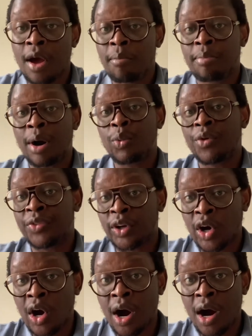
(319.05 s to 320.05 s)
But with the
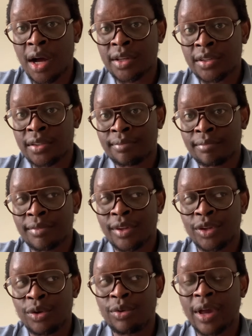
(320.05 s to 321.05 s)
cars,
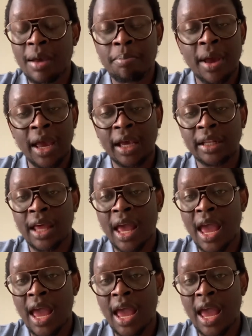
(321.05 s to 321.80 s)
you will get paid